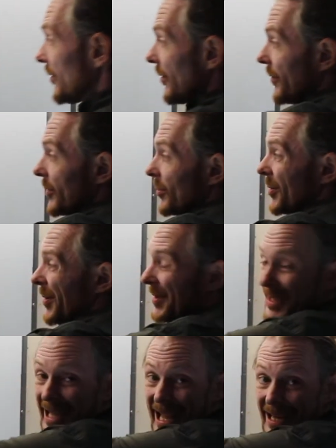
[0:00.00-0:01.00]
the derivative with
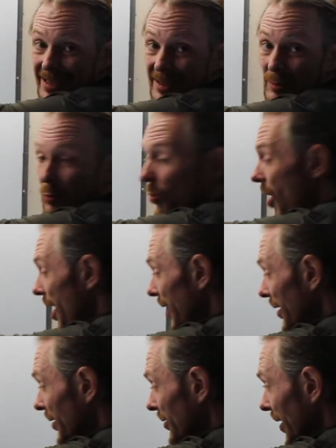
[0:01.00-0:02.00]
respect to x is
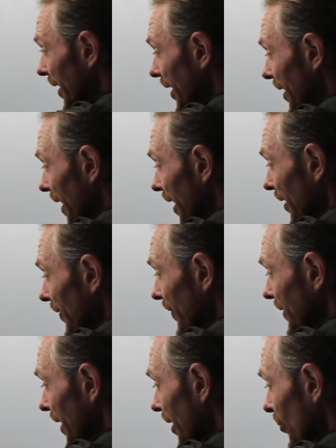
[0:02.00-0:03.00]
1, so I get negative
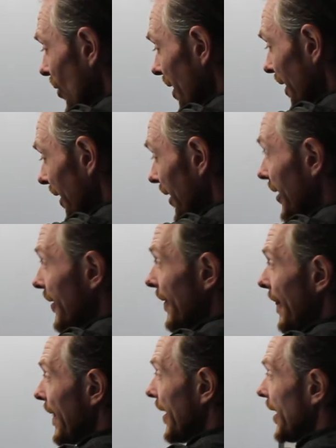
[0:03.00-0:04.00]
sine y,
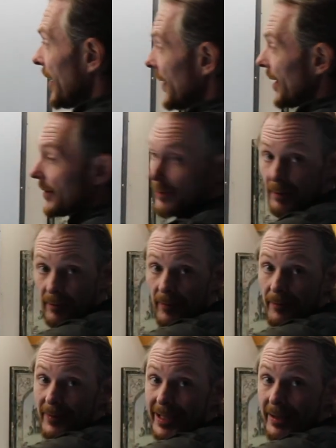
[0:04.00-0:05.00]
and then the derivative
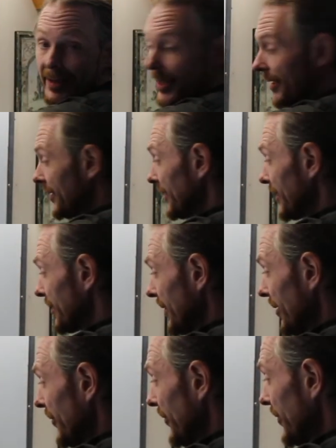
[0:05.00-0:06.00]
of e to the x is
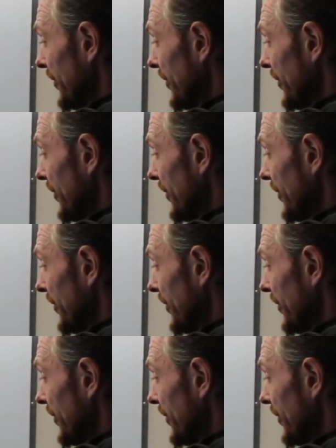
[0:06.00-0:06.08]
itself.